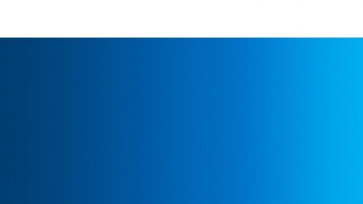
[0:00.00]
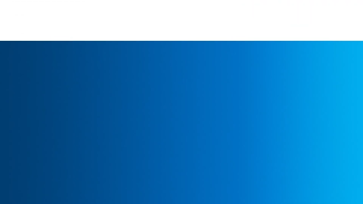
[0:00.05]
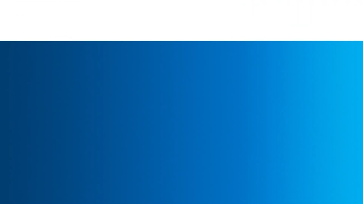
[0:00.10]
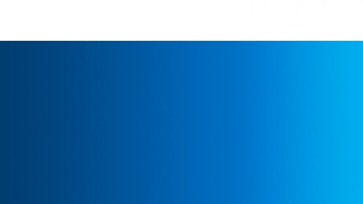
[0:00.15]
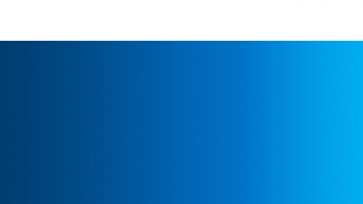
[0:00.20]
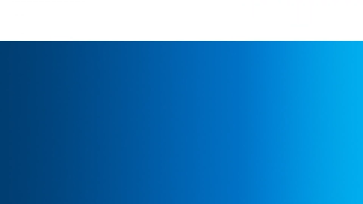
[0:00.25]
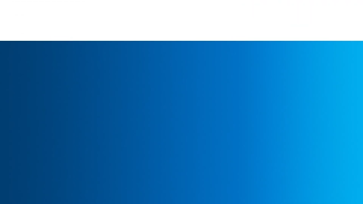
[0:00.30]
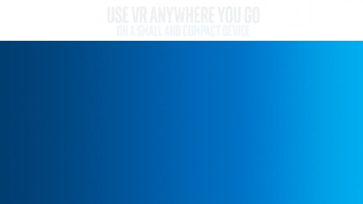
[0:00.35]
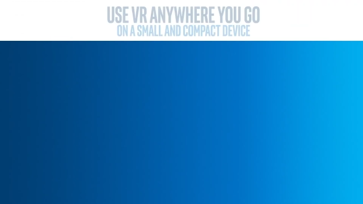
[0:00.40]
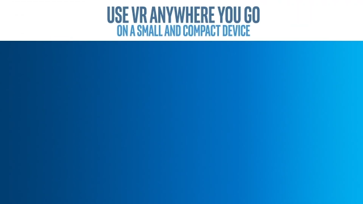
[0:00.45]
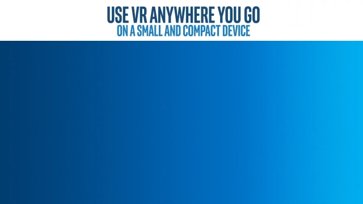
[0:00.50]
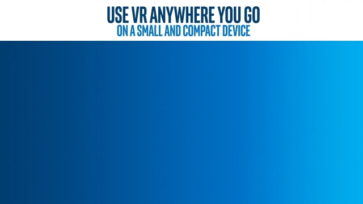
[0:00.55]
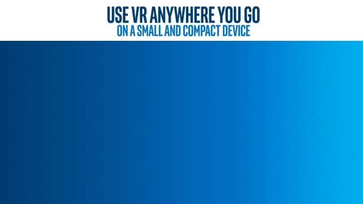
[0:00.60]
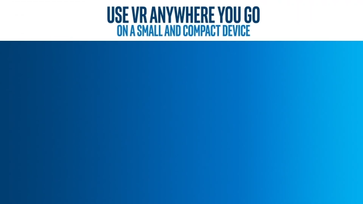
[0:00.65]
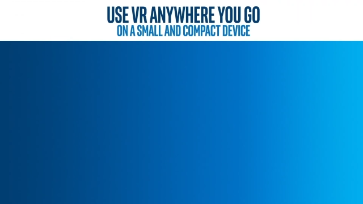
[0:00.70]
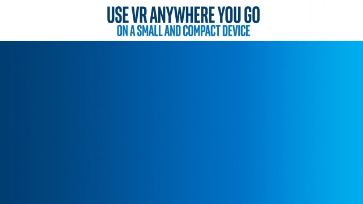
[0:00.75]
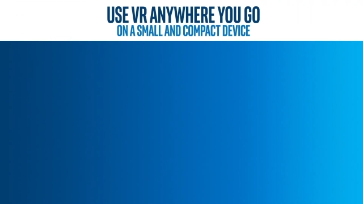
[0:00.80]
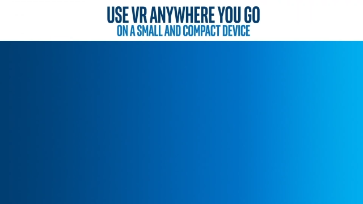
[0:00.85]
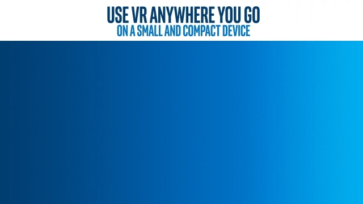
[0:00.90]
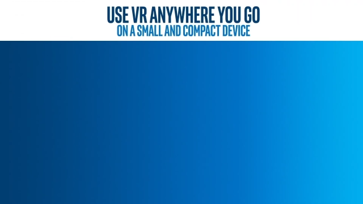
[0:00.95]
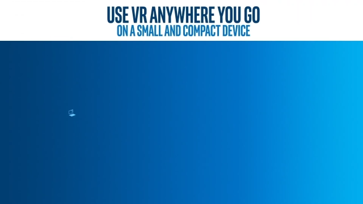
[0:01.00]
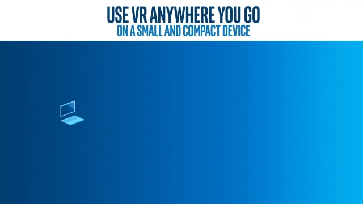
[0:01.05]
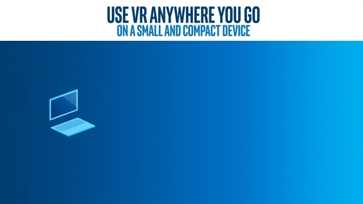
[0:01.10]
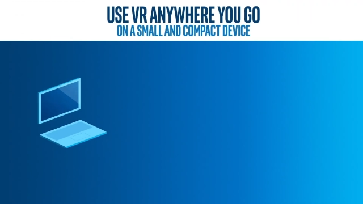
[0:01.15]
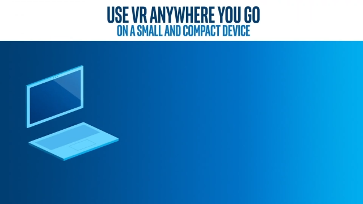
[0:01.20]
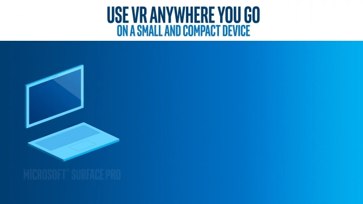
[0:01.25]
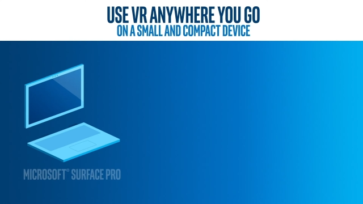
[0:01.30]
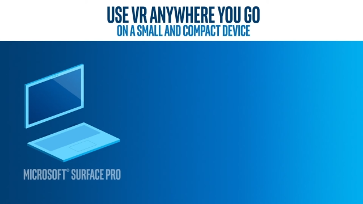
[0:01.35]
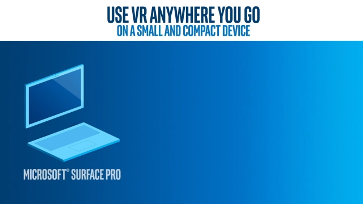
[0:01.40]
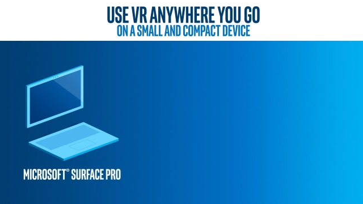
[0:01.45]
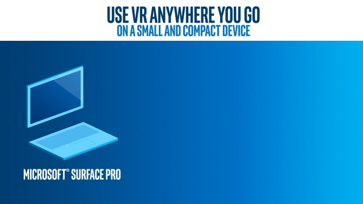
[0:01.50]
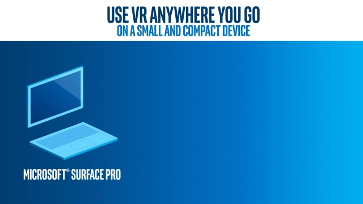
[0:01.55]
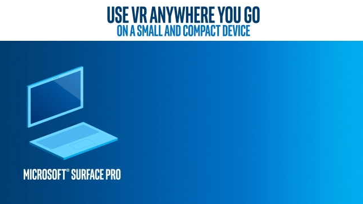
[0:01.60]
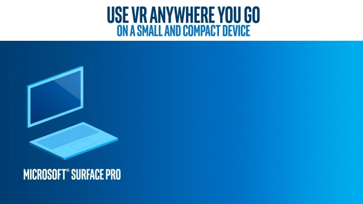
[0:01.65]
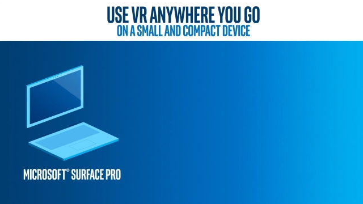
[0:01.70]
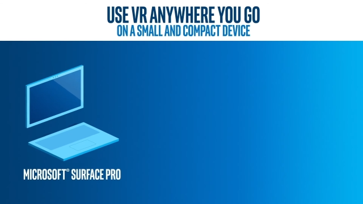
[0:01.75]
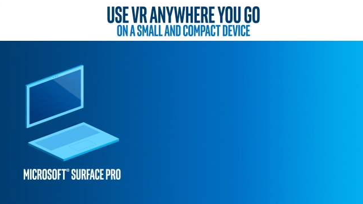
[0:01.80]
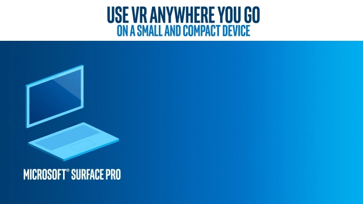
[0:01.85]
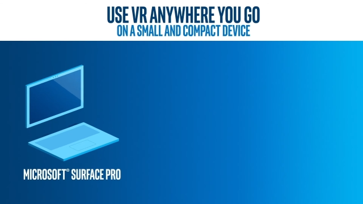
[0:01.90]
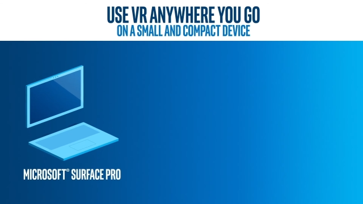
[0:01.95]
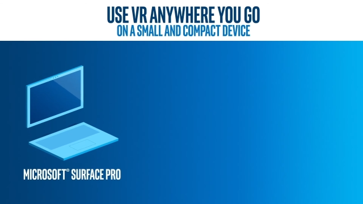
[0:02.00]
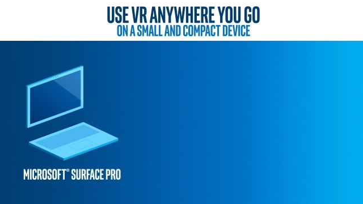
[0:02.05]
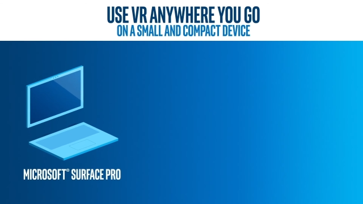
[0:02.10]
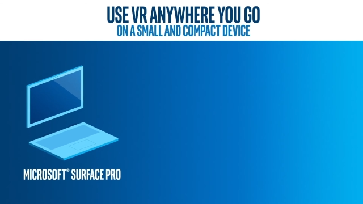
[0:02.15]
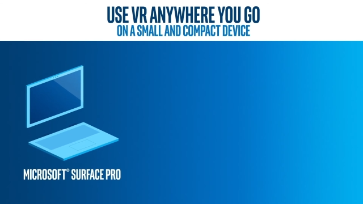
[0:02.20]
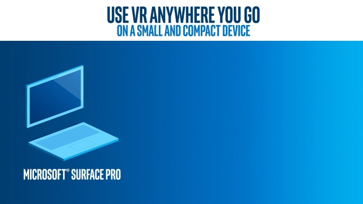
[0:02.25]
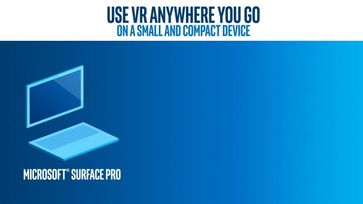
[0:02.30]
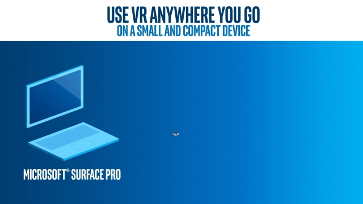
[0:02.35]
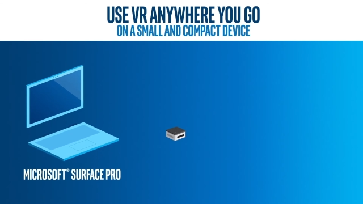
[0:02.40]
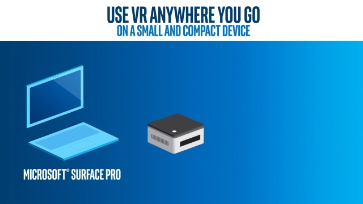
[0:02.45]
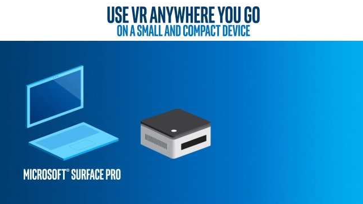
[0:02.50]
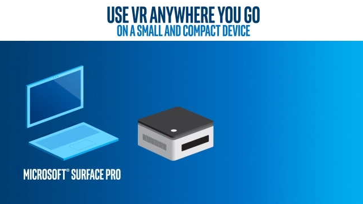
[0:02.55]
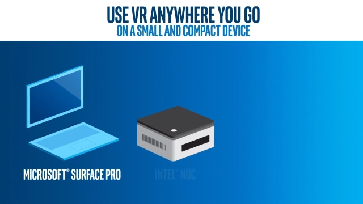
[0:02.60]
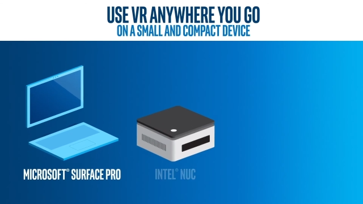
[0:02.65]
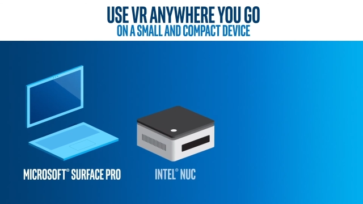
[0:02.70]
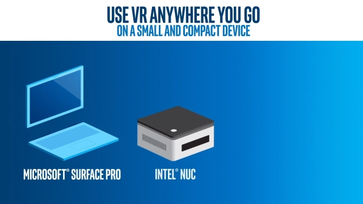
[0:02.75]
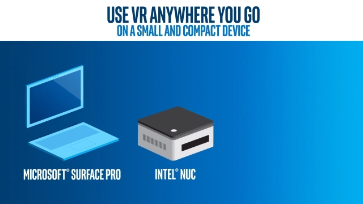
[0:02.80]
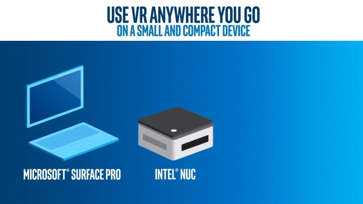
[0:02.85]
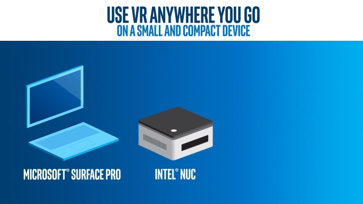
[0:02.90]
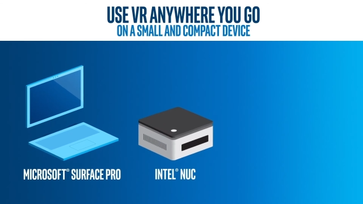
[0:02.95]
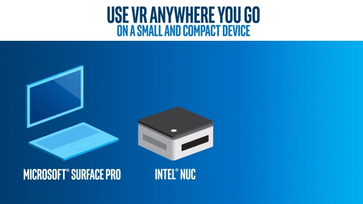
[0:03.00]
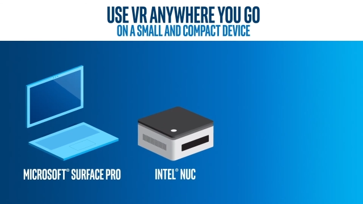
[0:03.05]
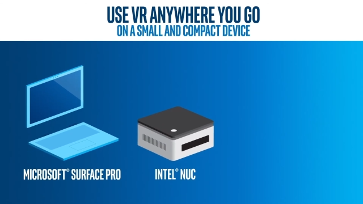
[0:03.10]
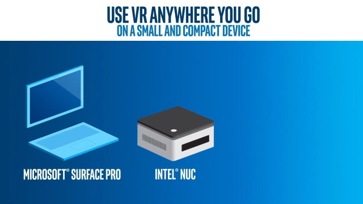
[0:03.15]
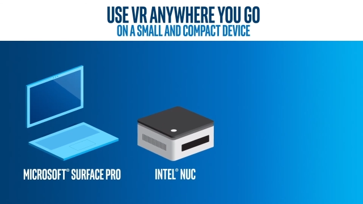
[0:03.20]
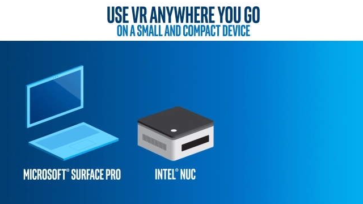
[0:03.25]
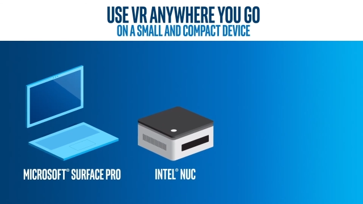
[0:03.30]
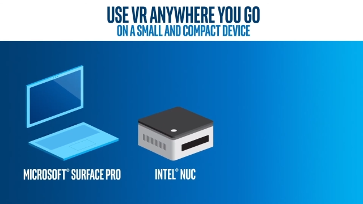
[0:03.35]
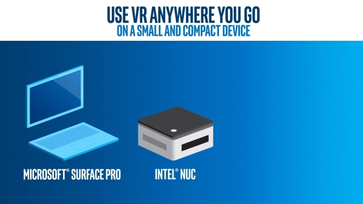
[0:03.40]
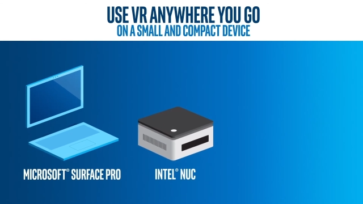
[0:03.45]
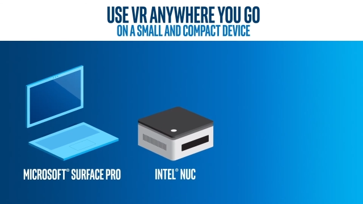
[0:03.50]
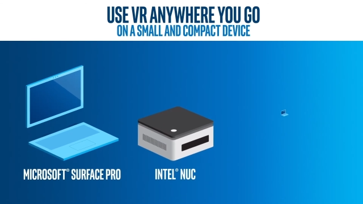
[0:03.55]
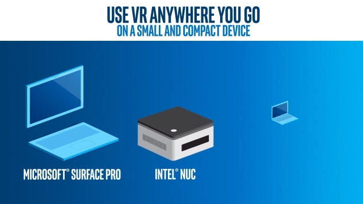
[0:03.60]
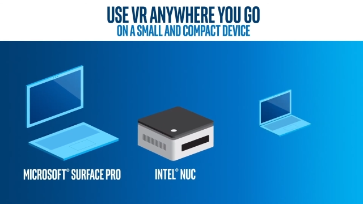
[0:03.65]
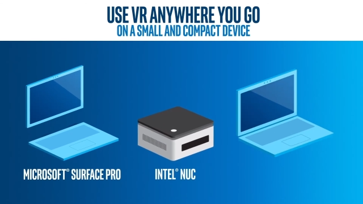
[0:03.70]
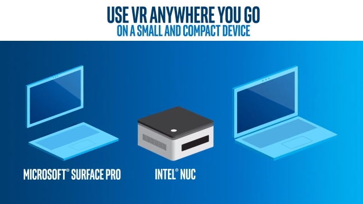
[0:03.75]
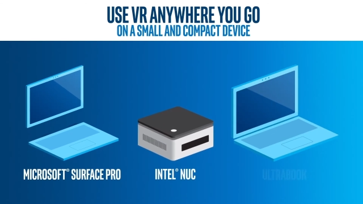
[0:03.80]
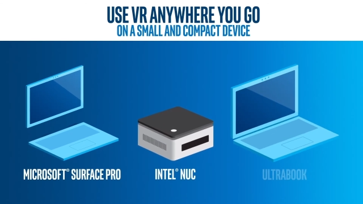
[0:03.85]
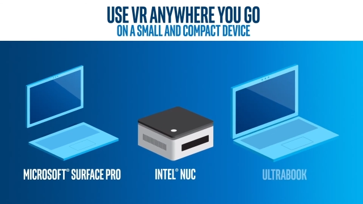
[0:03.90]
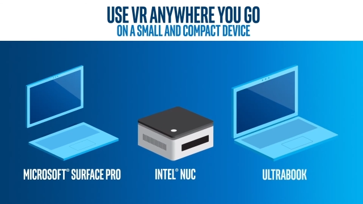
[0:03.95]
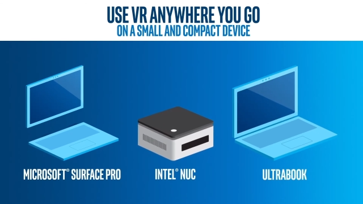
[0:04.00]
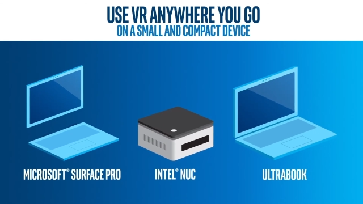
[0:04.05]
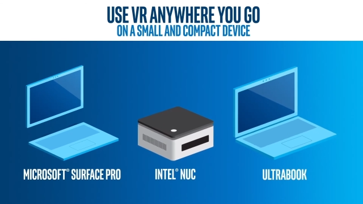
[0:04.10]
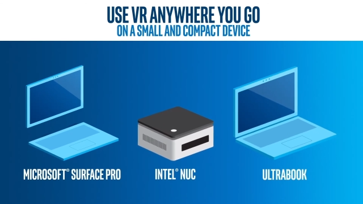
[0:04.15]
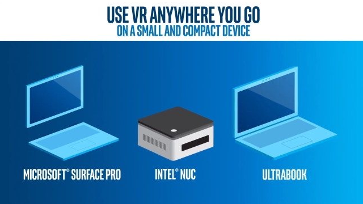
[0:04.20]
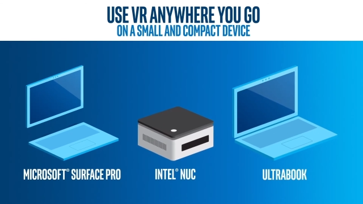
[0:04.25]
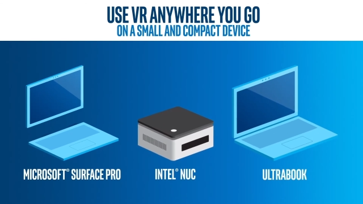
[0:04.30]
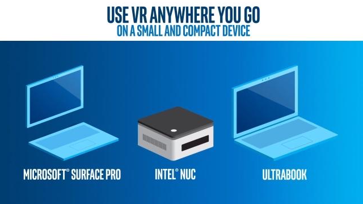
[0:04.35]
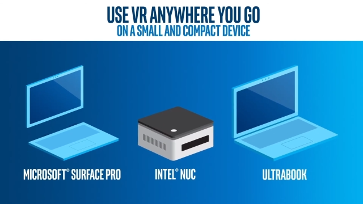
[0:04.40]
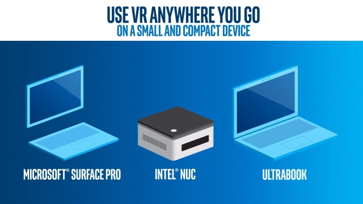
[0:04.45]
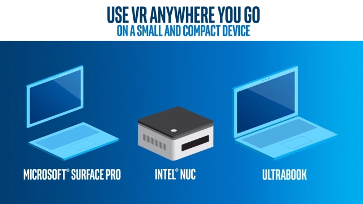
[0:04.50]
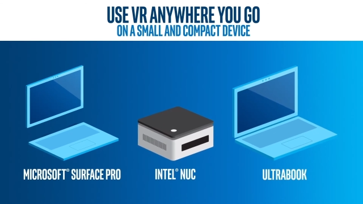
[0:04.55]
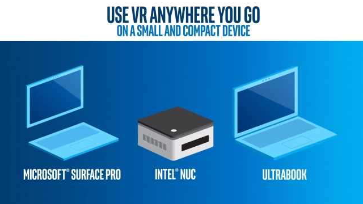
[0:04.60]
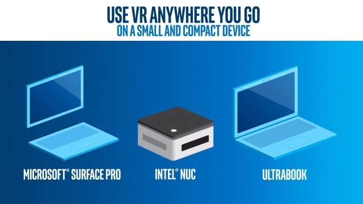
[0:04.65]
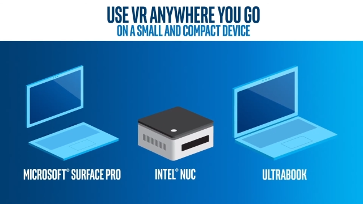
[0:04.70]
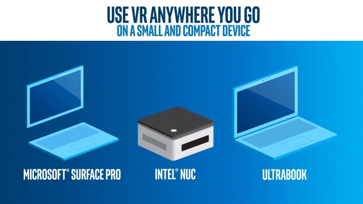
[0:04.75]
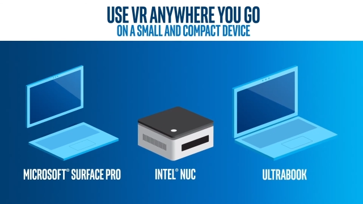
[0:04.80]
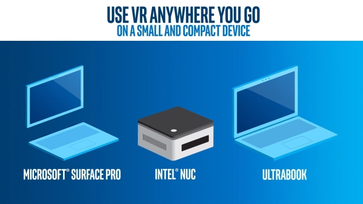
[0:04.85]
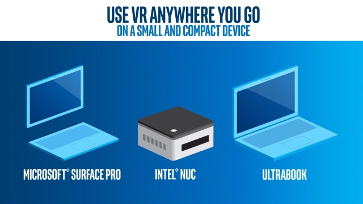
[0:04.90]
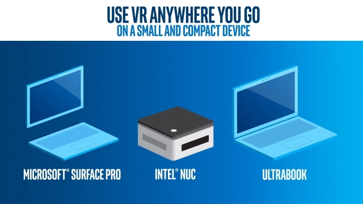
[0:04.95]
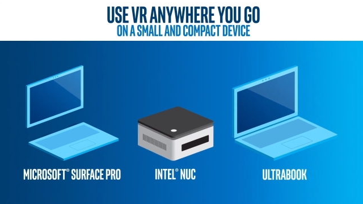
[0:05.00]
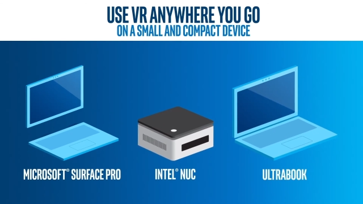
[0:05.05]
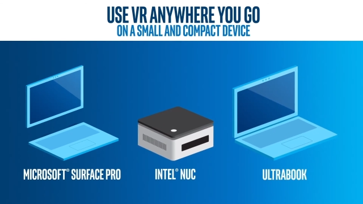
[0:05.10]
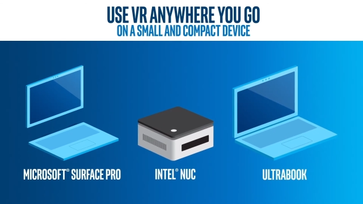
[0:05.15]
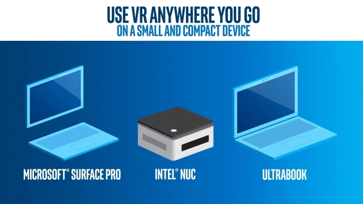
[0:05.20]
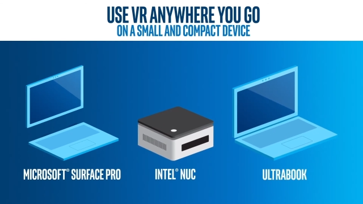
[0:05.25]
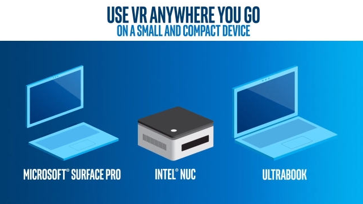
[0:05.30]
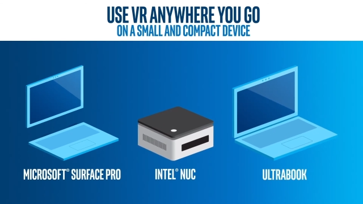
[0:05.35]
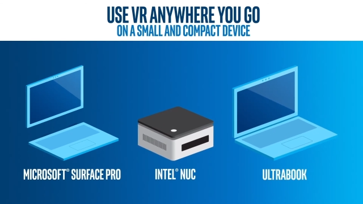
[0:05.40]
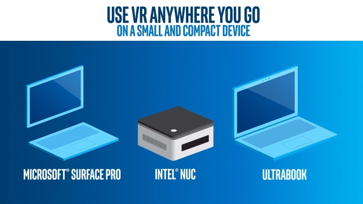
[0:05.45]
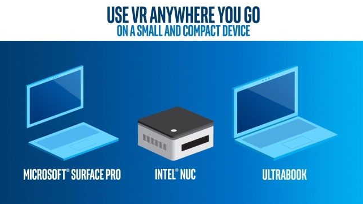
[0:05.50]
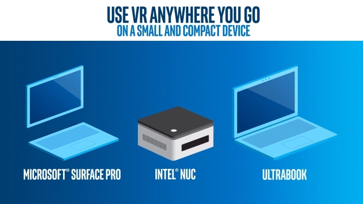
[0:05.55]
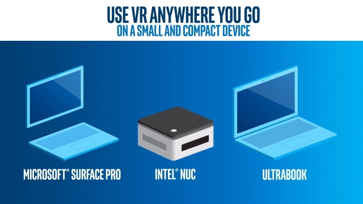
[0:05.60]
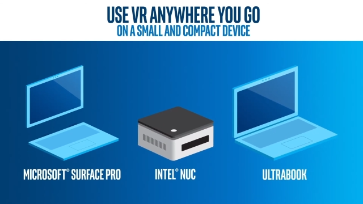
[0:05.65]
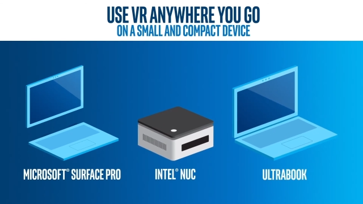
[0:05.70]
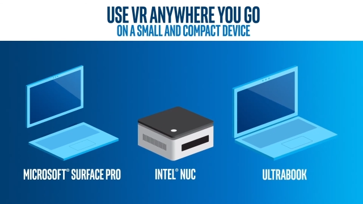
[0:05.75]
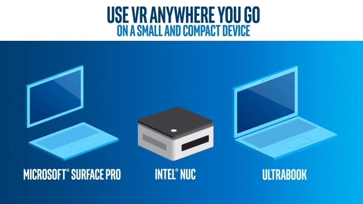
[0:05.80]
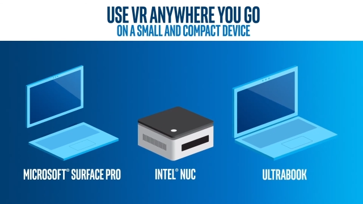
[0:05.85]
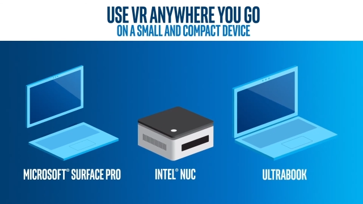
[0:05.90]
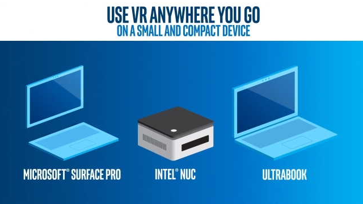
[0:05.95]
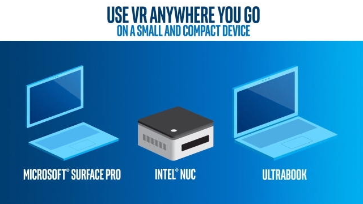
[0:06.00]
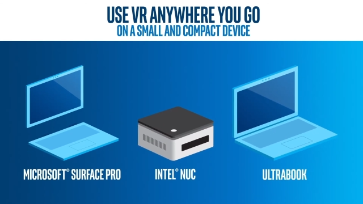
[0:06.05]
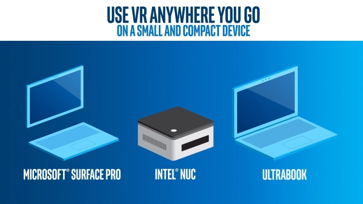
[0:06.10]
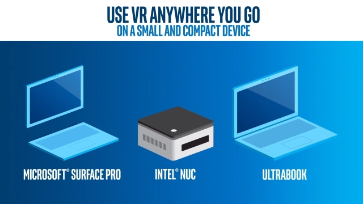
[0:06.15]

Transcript: Nobody's mouth can be seen.